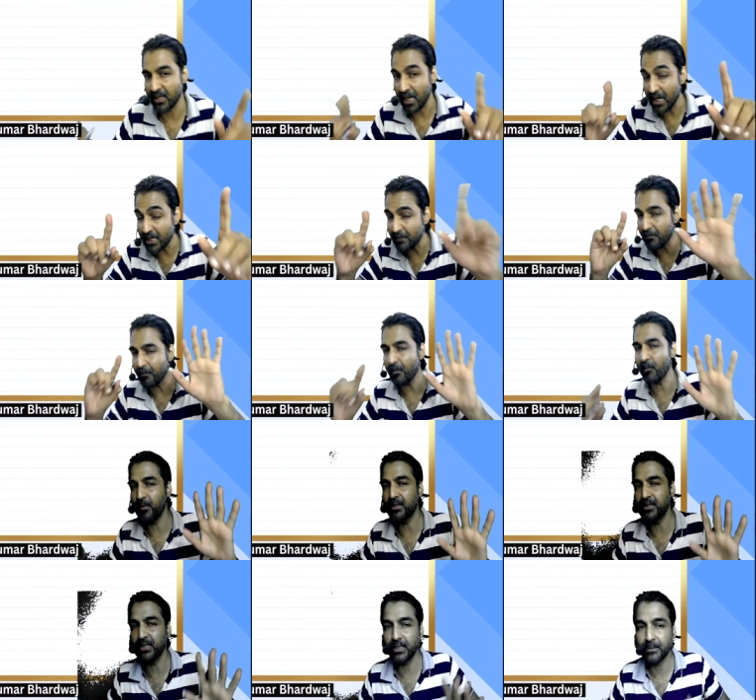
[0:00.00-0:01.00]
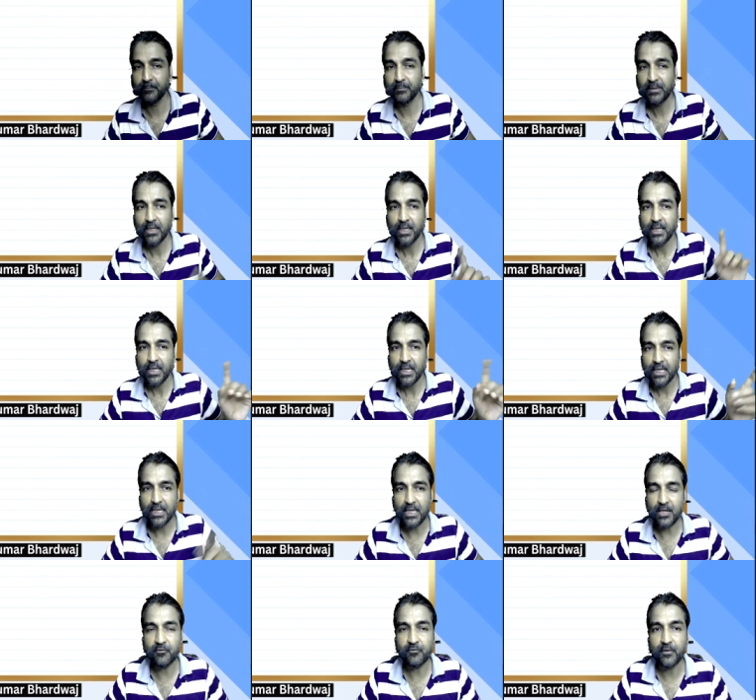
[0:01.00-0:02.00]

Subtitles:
And remember one thing, if